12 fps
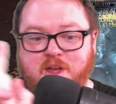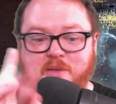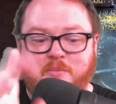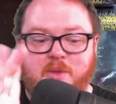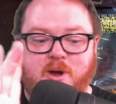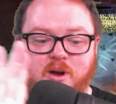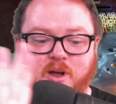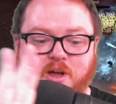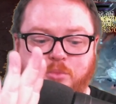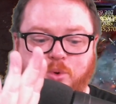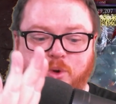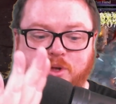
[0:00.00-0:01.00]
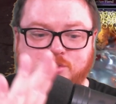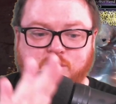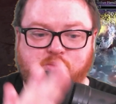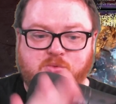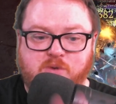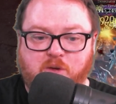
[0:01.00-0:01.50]
Paragon points are
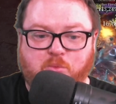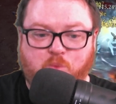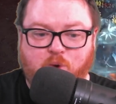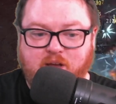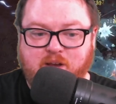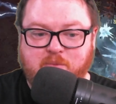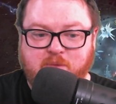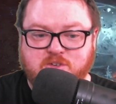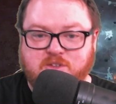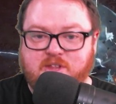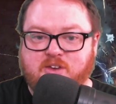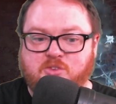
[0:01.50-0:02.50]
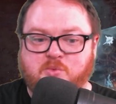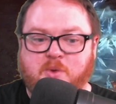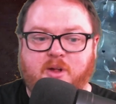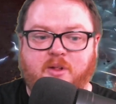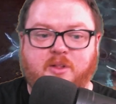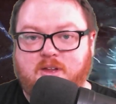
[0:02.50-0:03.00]
realm-wide. I mentioned that as
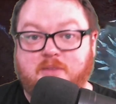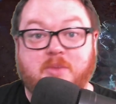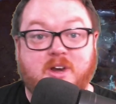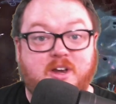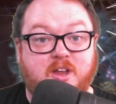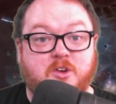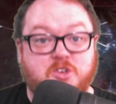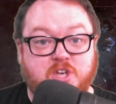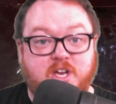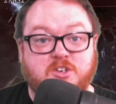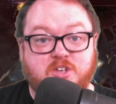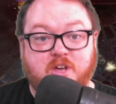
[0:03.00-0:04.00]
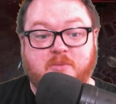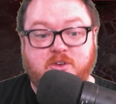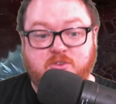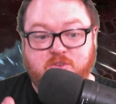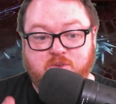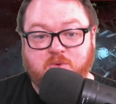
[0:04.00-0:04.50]
well. But another change coming
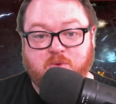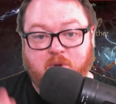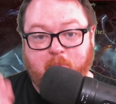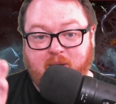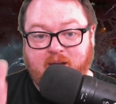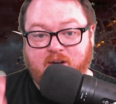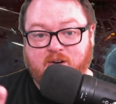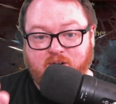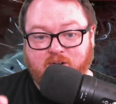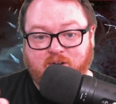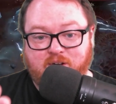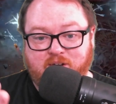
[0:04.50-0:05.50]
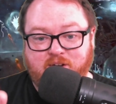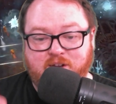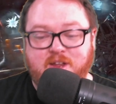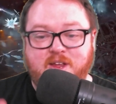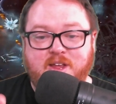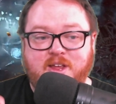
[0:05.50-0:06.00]
to Paragon
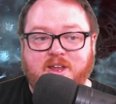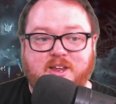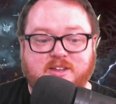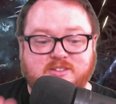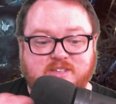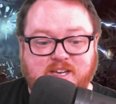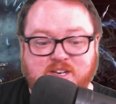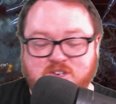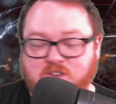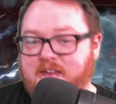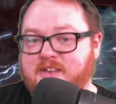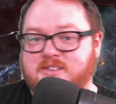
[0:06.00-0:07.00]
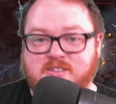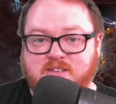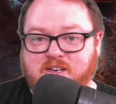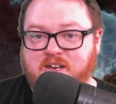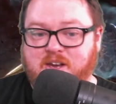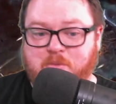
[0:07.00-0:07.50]
is each class is going to
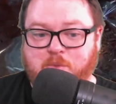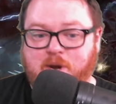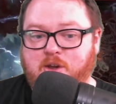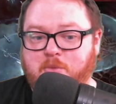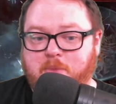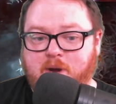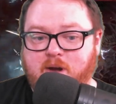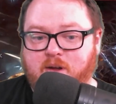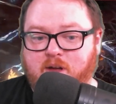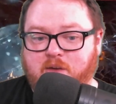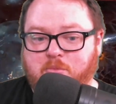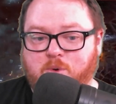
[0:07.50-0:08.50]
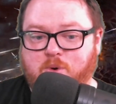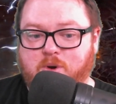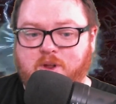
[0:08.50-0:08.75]
get a brand new Paragon board,